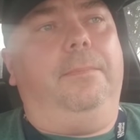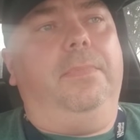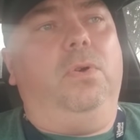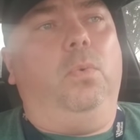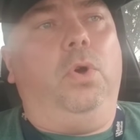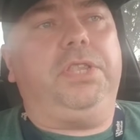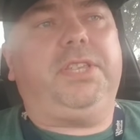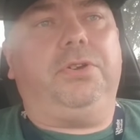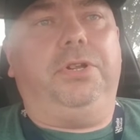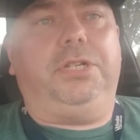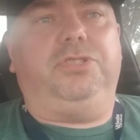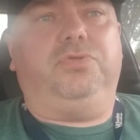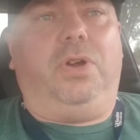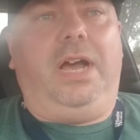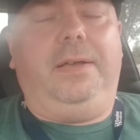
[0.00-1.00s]
What's going to
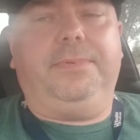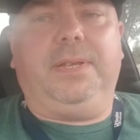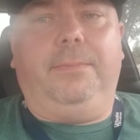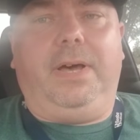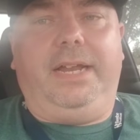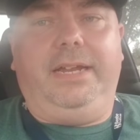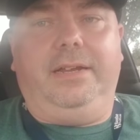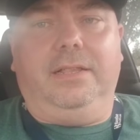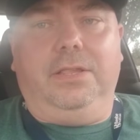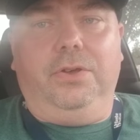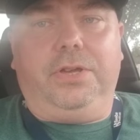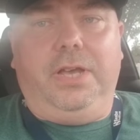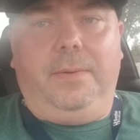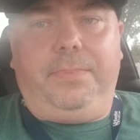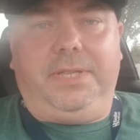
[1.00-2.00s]
drive somebody to look
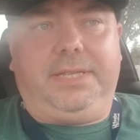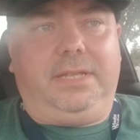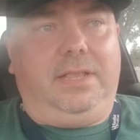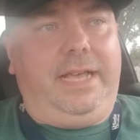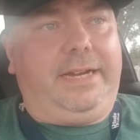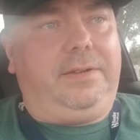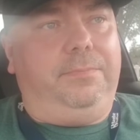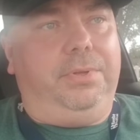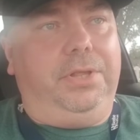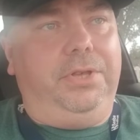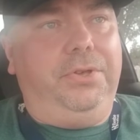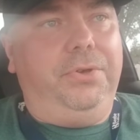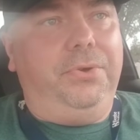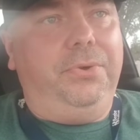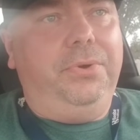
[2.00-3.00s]
up a select
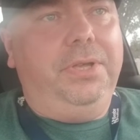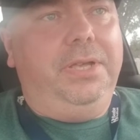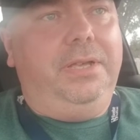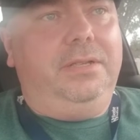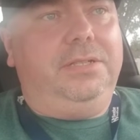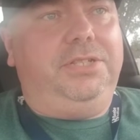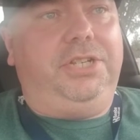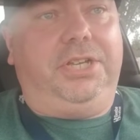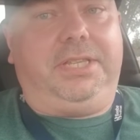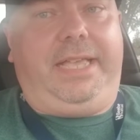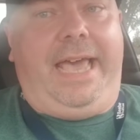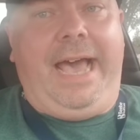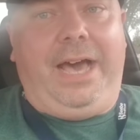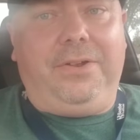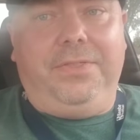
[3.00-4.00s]
blue just
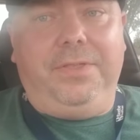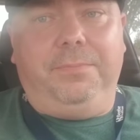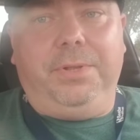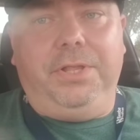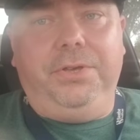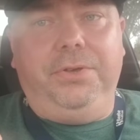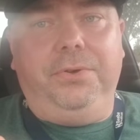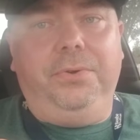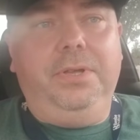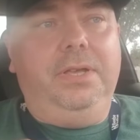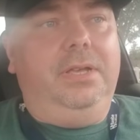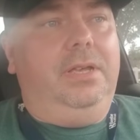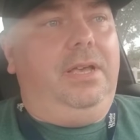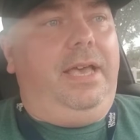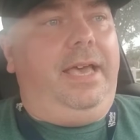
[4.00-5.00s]
out of the blue
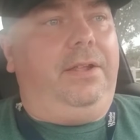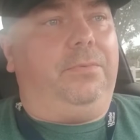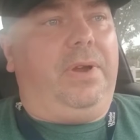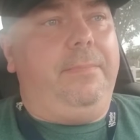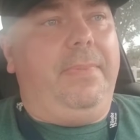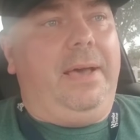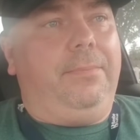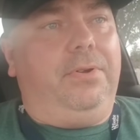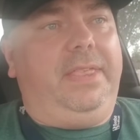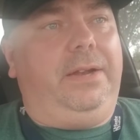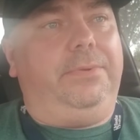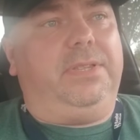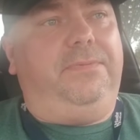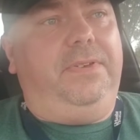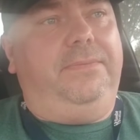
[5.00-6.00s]
and remember that it
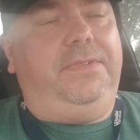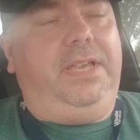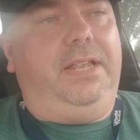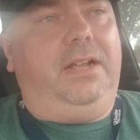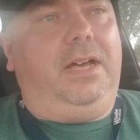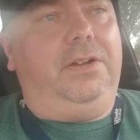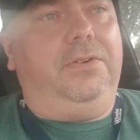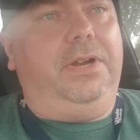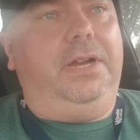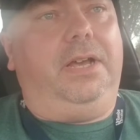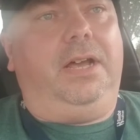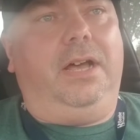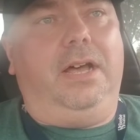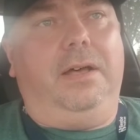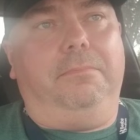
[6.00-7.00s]
was 1500?
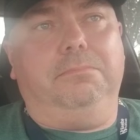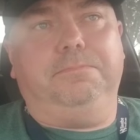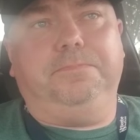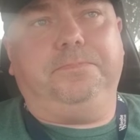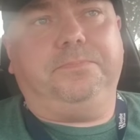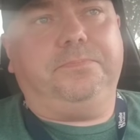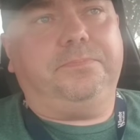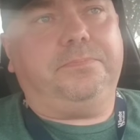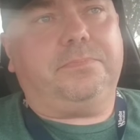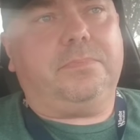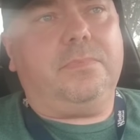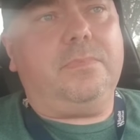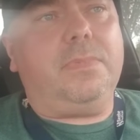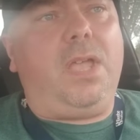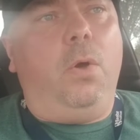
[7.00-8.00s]

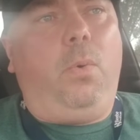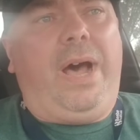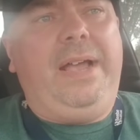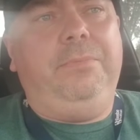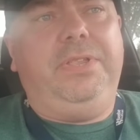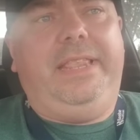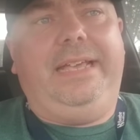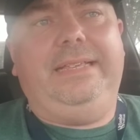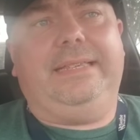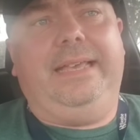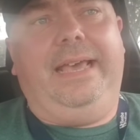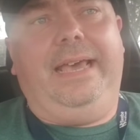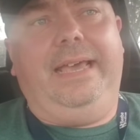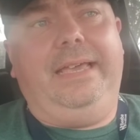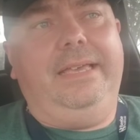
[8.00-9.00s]
Why would they
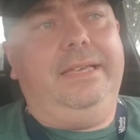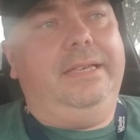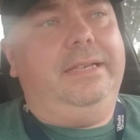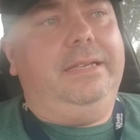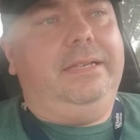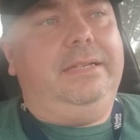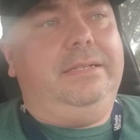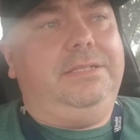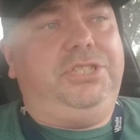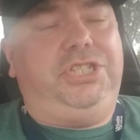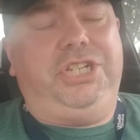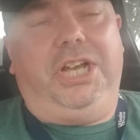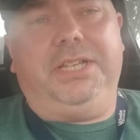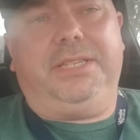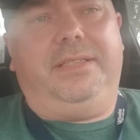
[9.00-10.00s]
say
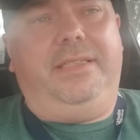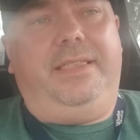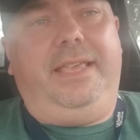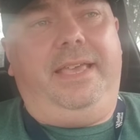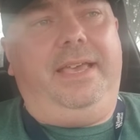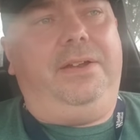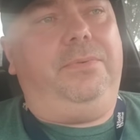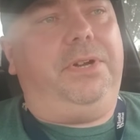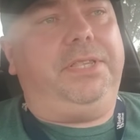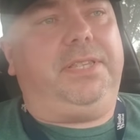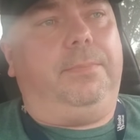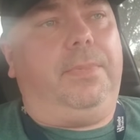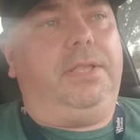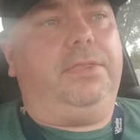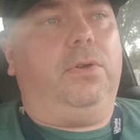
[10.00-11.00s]
just did when it's a
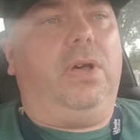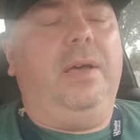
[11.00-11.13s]
month old?